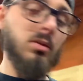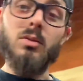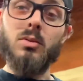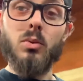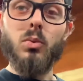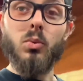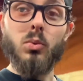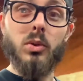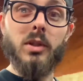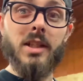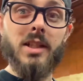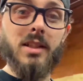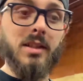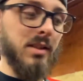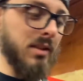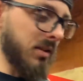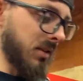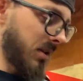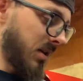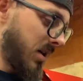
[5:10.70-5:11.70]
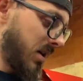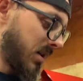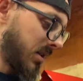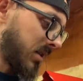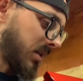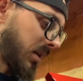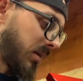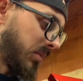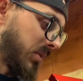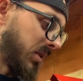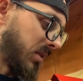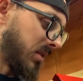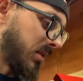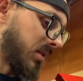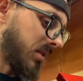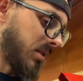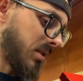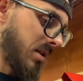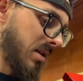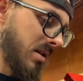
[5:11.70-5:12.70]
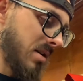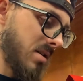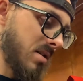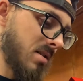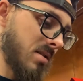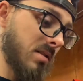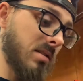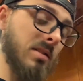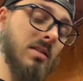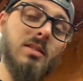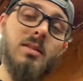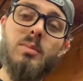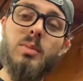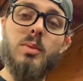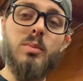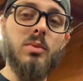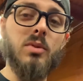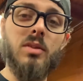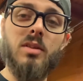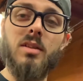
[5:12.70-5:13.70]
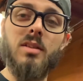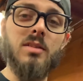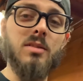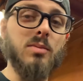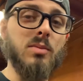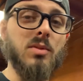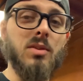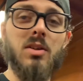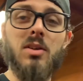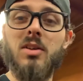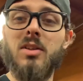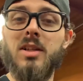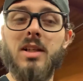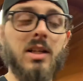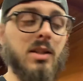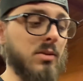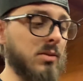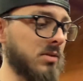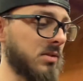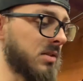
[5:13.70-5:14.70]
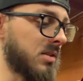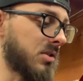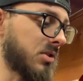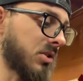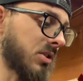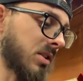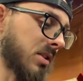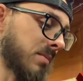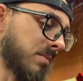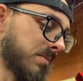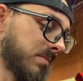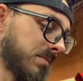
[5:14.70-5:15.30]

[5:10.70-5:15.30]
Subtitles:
we're getting there. I've been putting in some long hours at the shop.